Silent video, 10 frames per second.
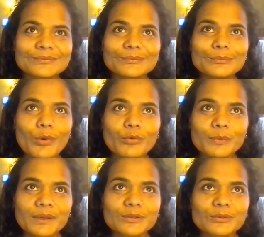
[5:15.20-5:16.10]

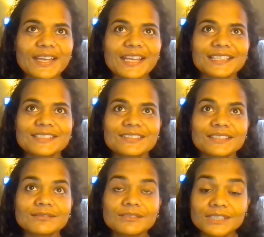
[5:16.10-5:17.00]
moment that is
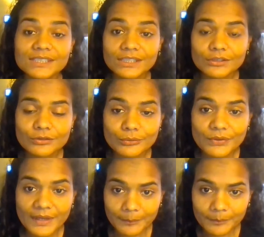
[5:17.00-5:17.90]
convenient to
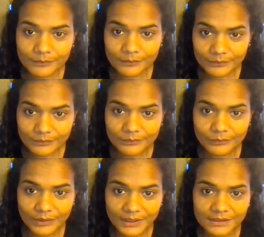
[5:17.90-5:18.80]
them,
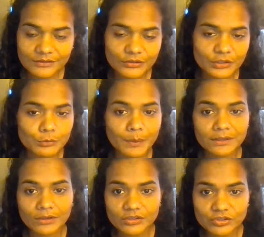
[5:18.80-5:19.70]
right? So you might
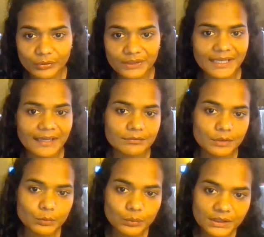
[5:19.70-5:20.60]
not join
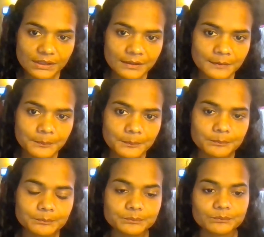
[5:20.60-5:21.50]
every week,
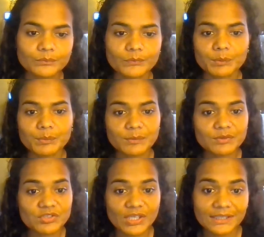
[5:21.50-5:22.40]
but maybe
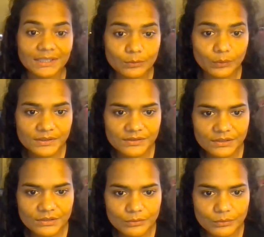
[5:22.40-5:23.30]
check in once in
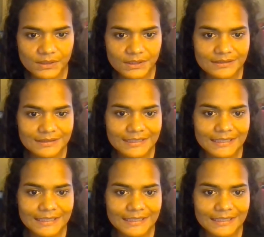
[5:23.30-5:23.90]
2 weeks.